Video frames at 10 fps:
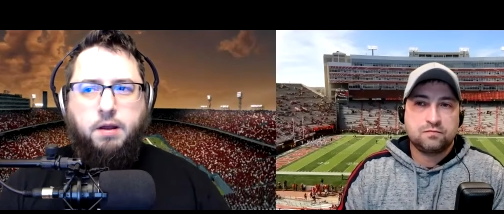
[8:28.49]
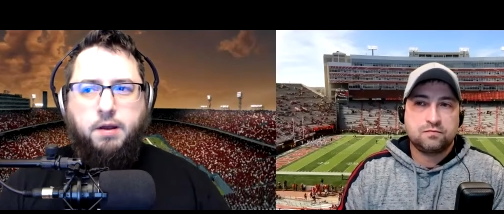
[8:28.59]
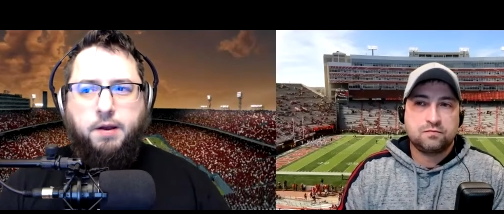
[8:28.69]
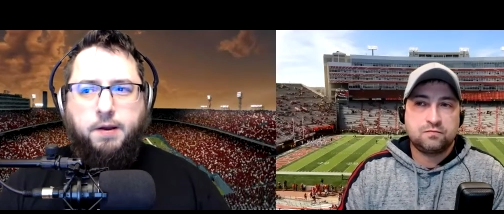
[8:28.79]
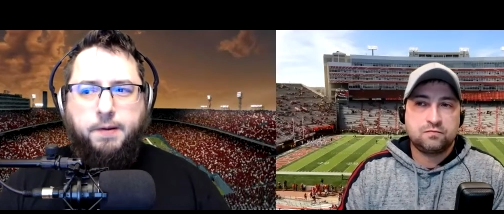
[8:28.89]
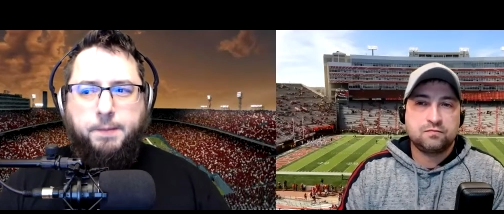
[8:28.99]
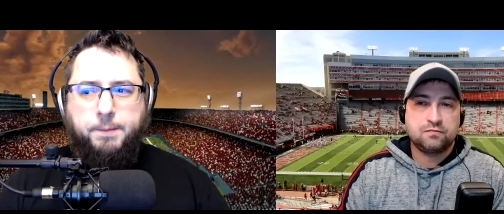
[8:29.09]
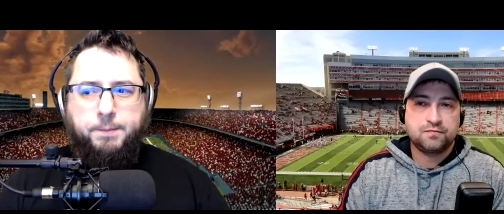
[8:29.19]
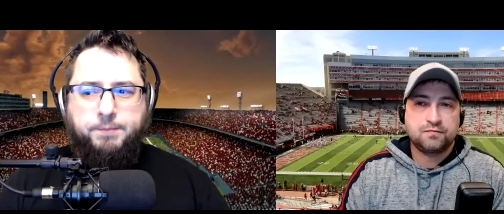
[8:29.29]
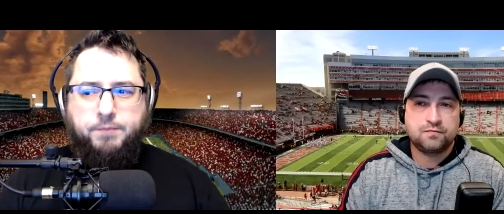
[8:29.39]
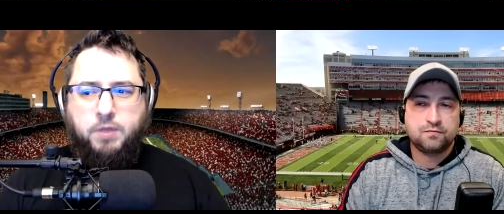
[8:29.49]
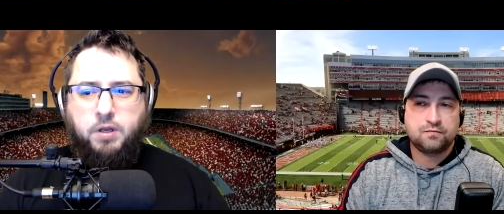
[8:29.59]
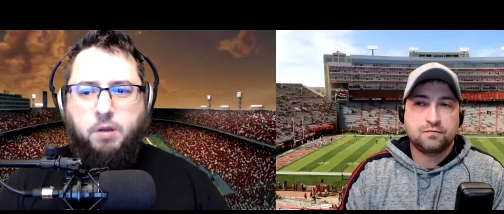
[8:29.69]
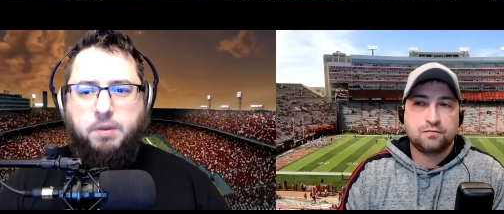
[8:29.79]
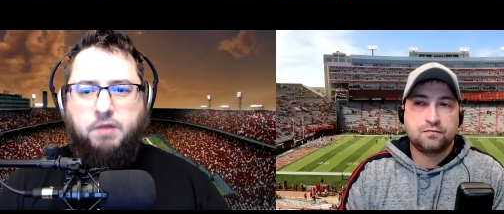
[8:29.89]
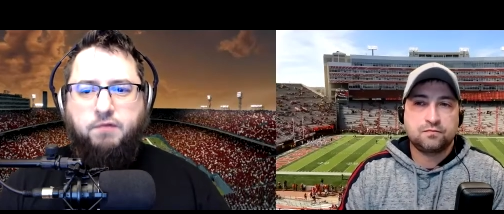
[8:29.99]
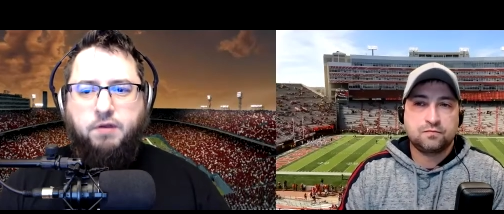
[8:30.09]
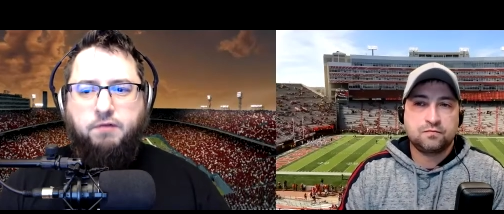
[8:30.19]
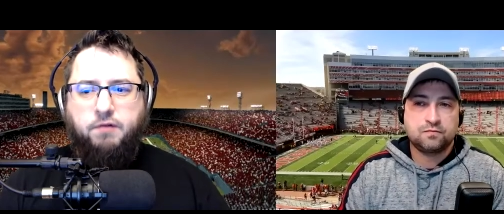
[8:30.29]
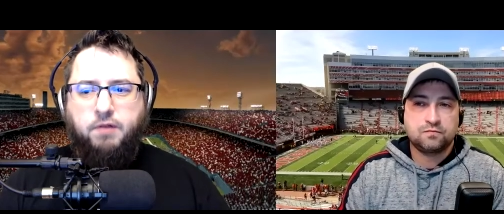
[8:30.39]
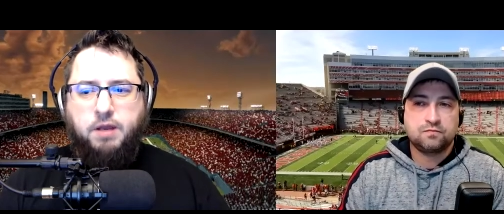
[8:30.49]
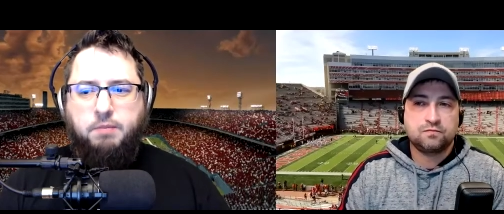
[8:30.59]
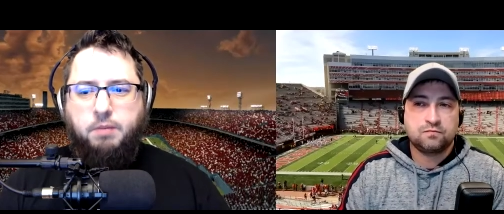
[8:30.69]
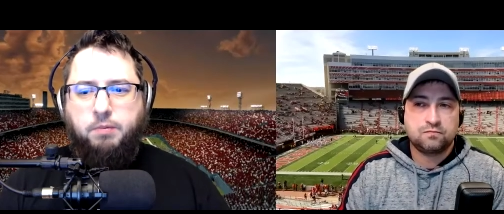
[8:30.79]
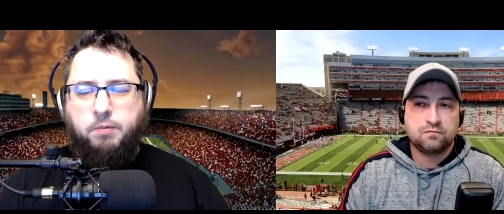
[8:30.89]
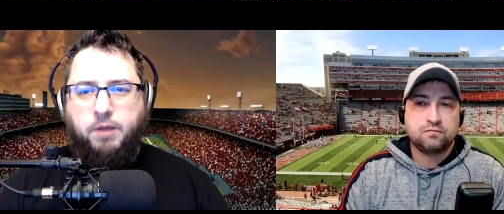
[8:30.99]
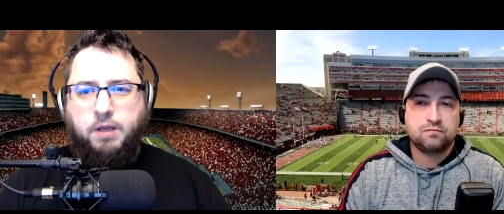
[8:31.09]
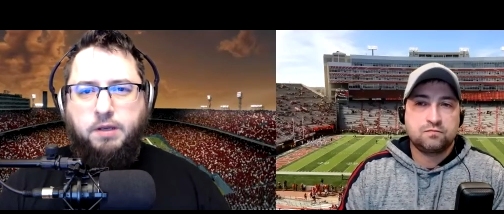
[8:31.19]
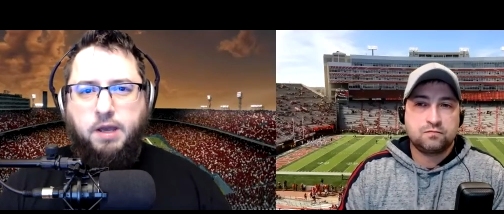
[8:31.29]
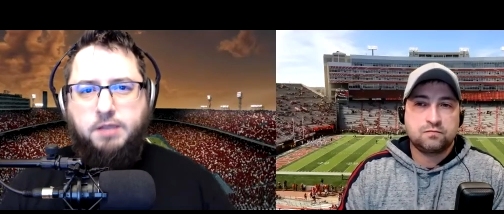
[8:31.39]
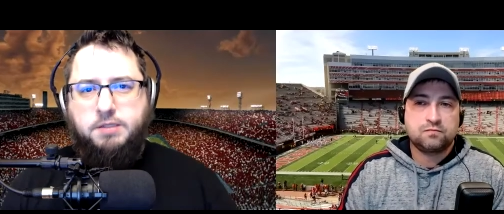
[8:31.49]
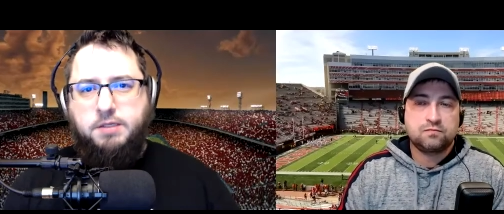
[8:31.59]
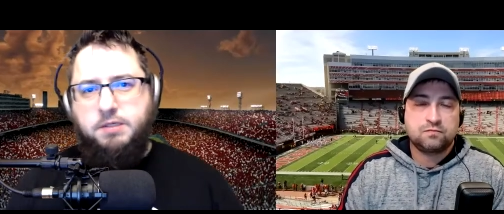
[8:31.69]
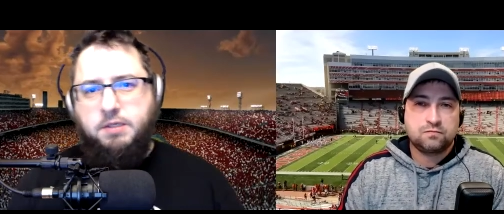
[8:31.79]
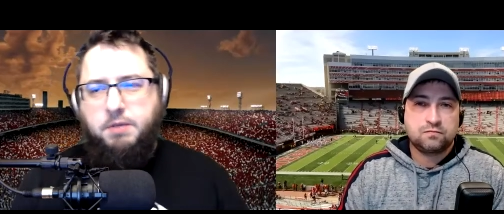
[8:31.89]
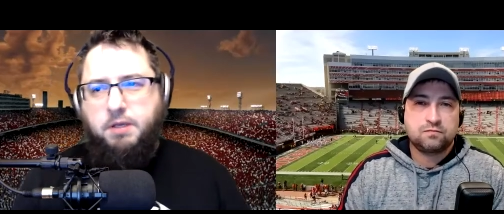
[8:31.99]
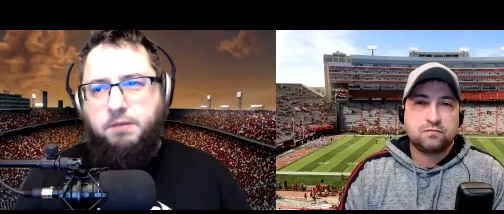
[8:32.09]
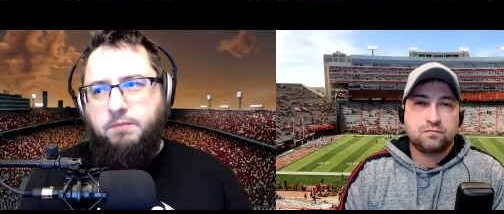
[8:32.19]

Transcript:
Speaker 1: um you know but if if a lot of people are playing dynasties i mean